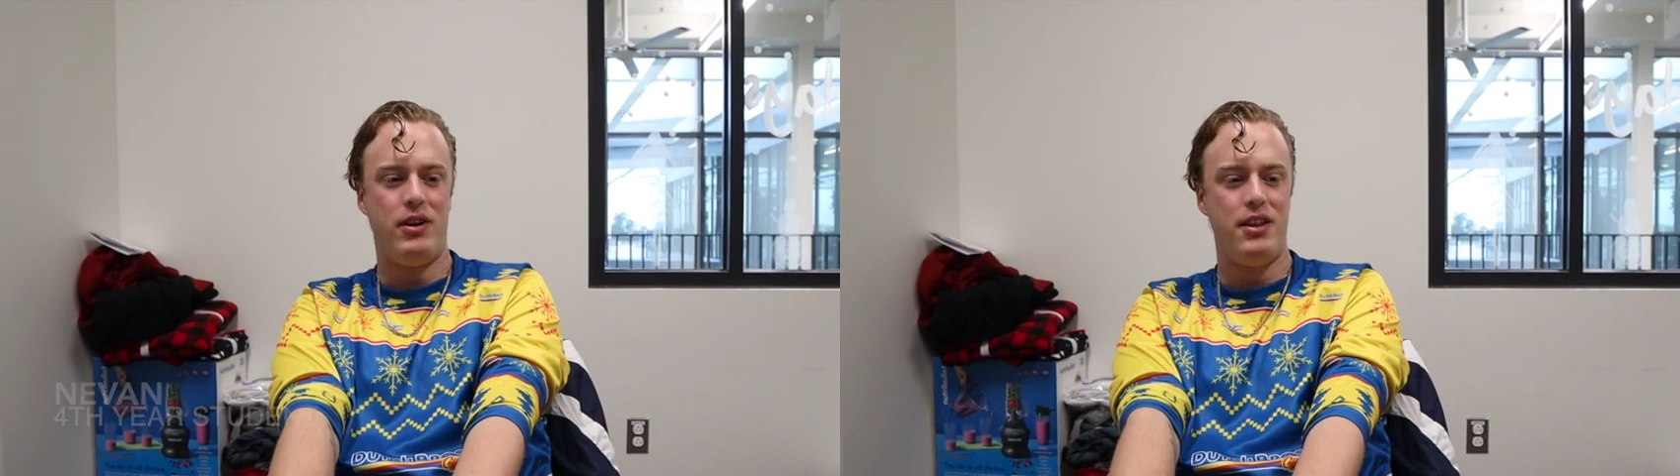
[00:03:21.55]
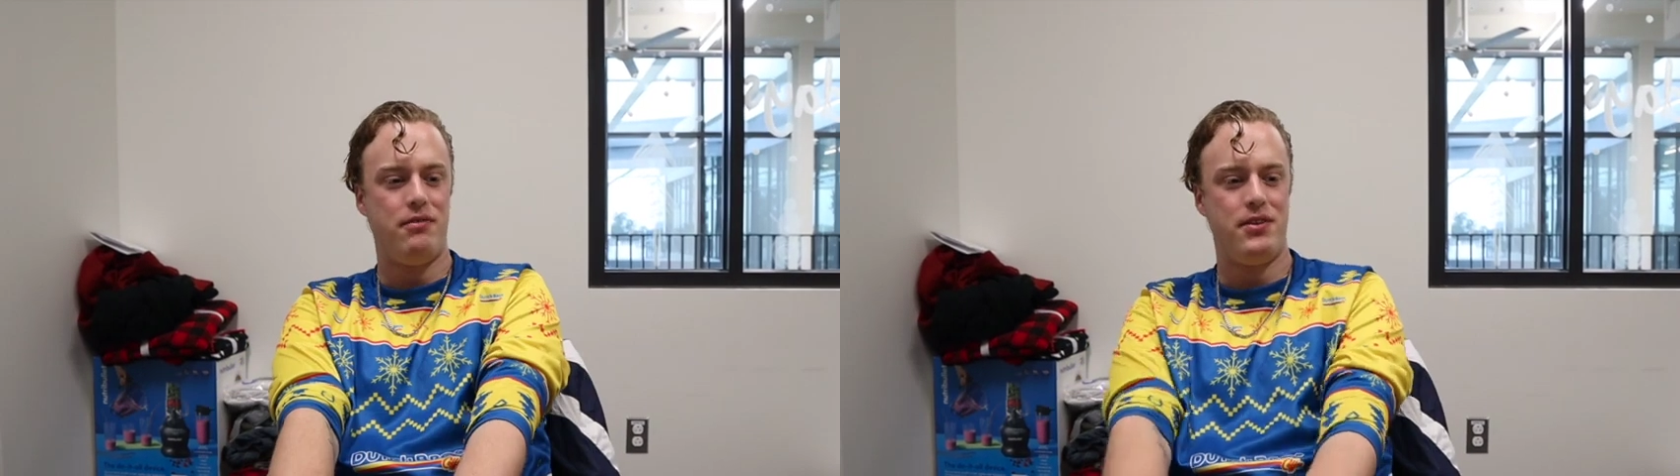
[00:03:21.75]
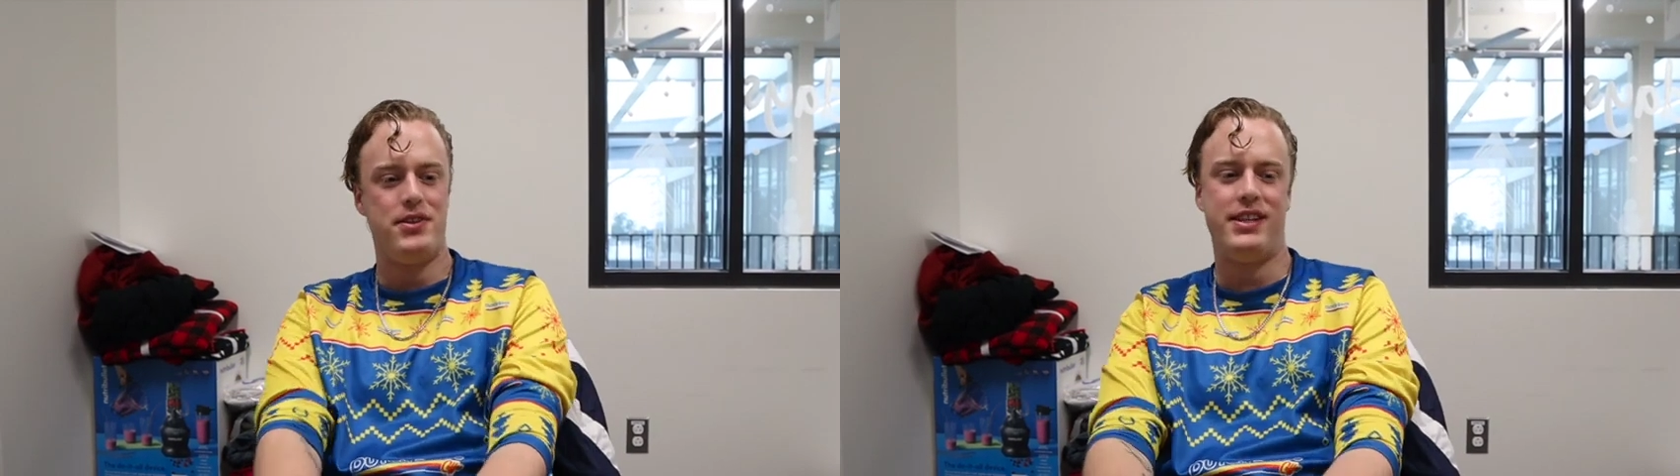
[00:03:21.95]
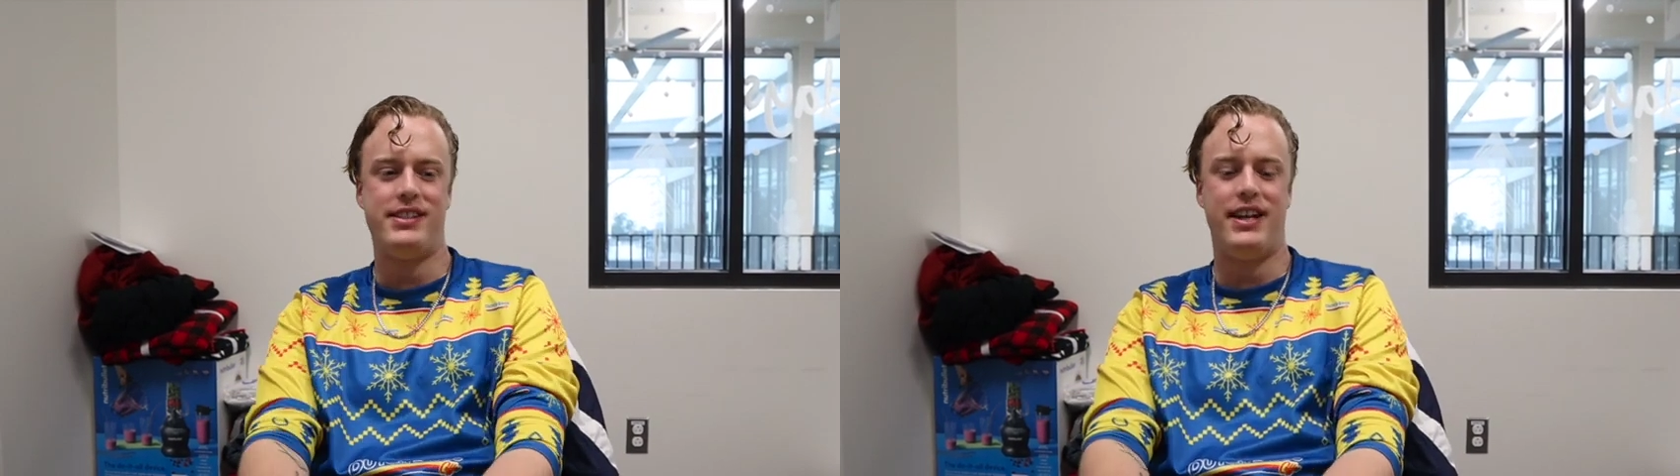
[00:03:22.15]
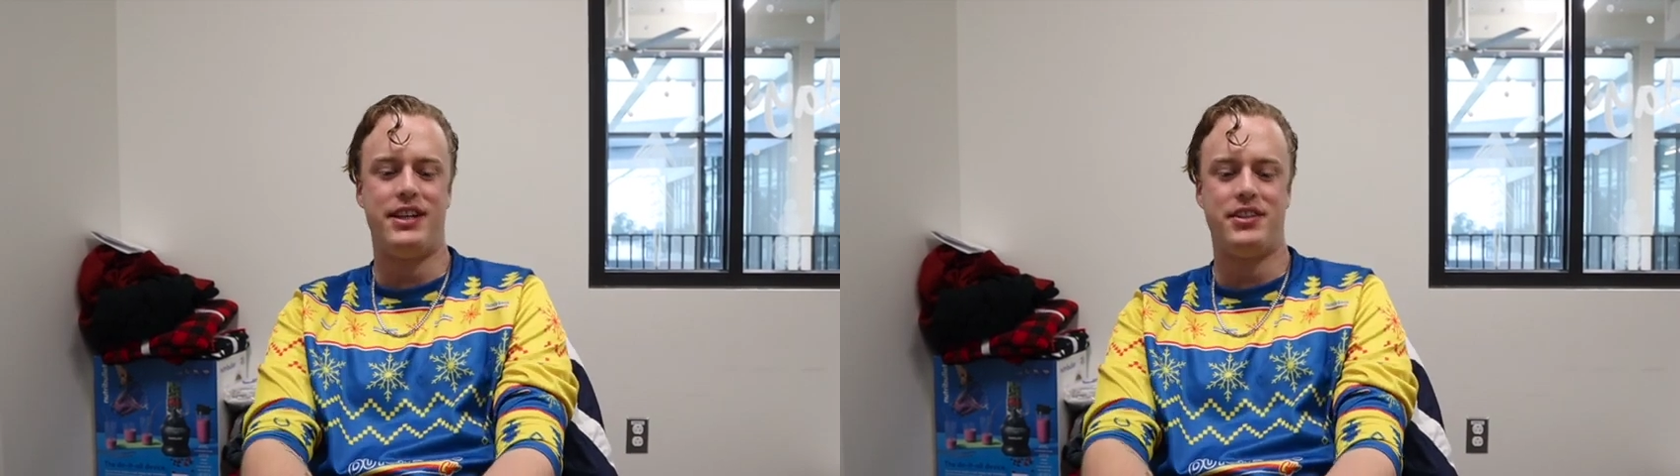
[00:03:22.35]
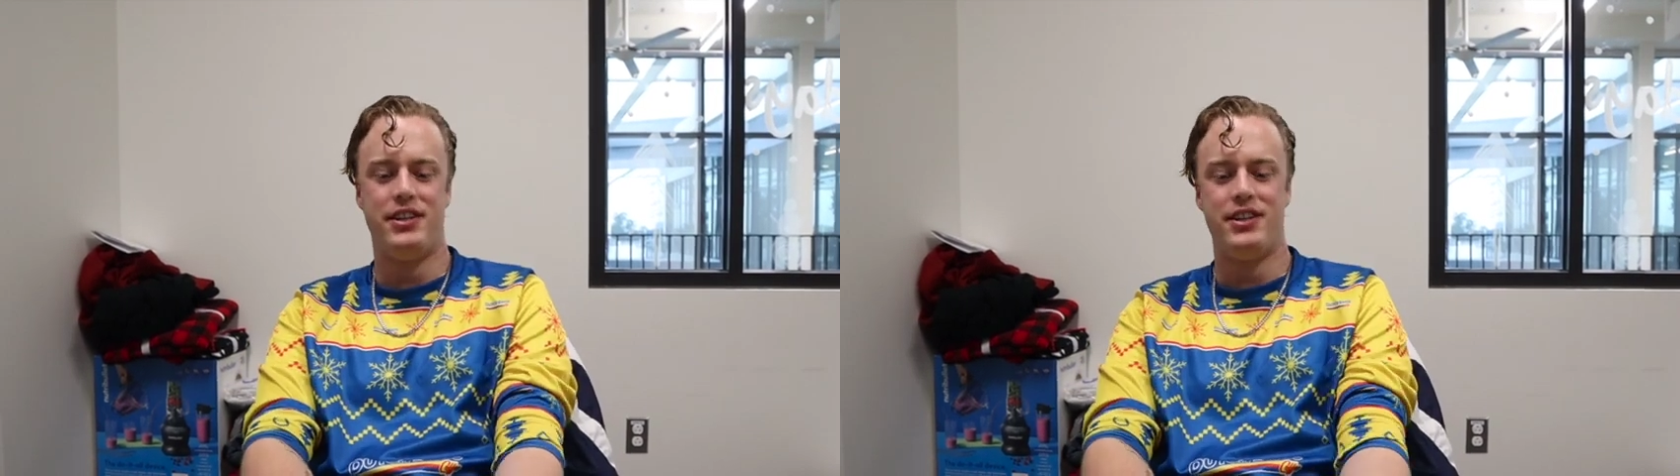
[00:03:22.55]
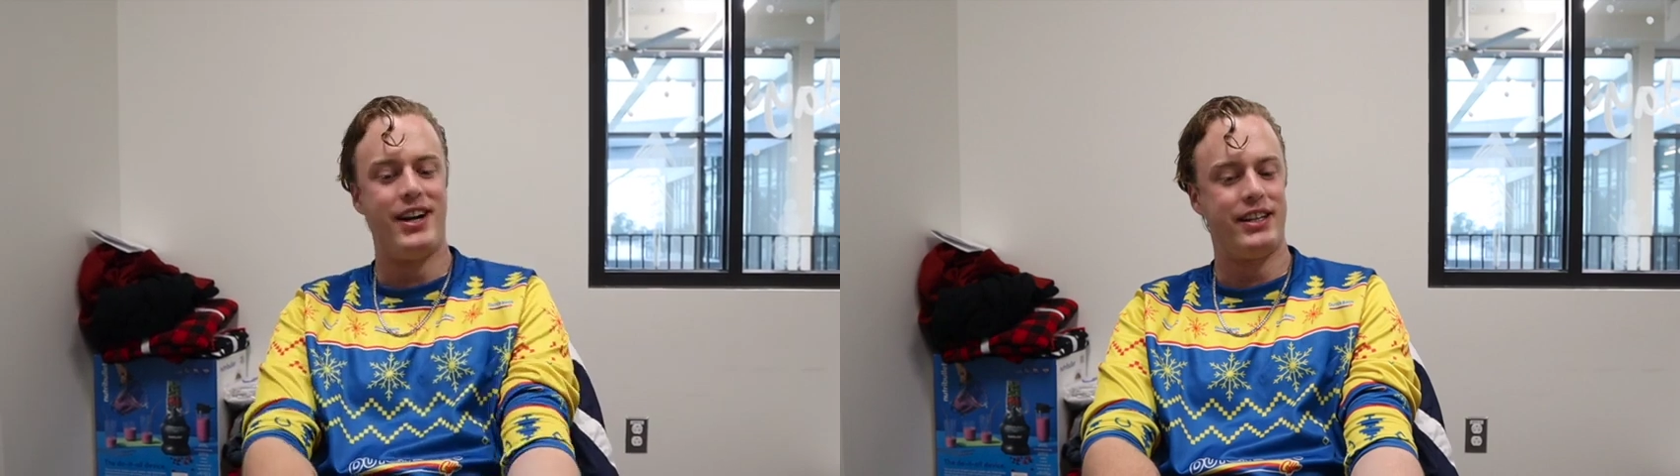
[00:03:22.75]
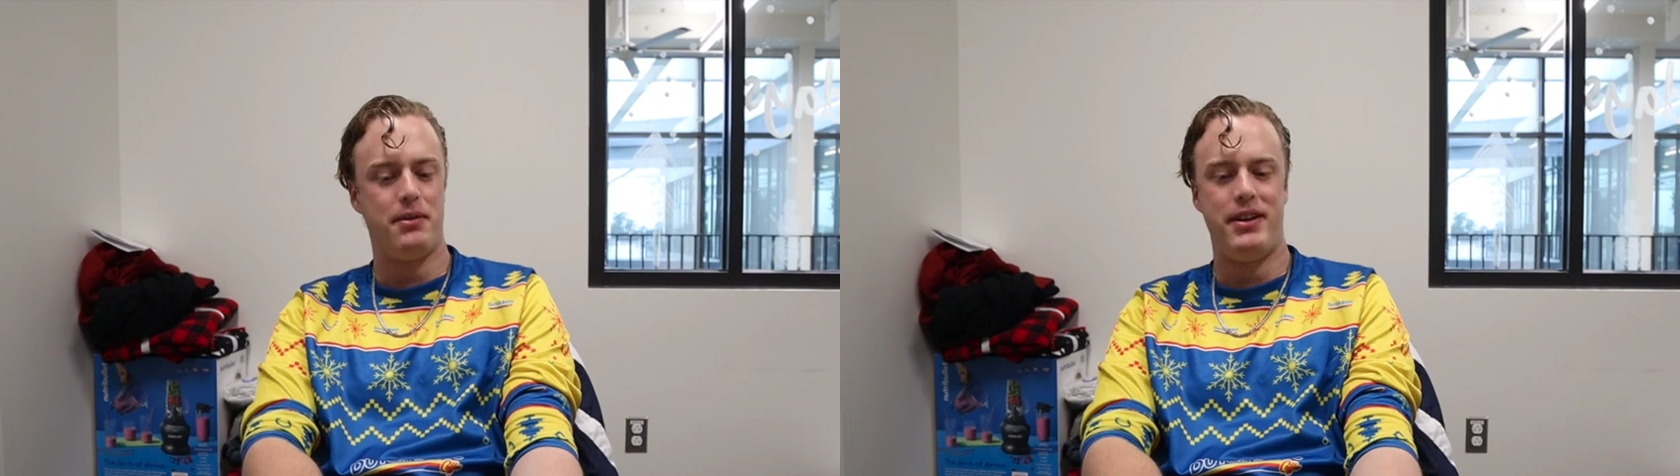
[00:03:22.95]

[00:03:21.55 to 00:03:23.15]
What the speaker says: One of the first things that actually attracted